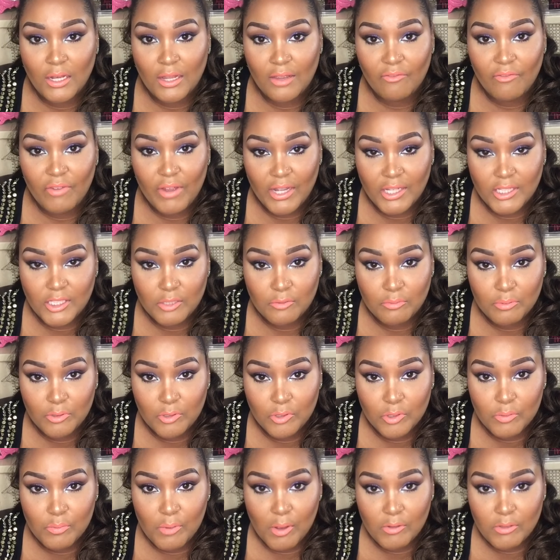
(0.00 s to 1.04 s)
and
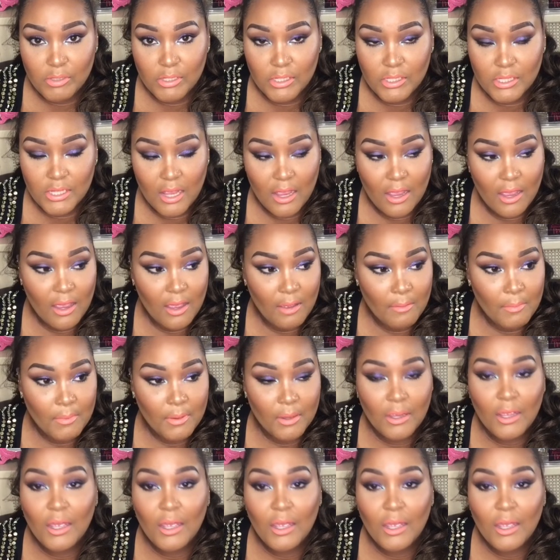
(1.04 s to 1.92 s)
vegetables most of the time,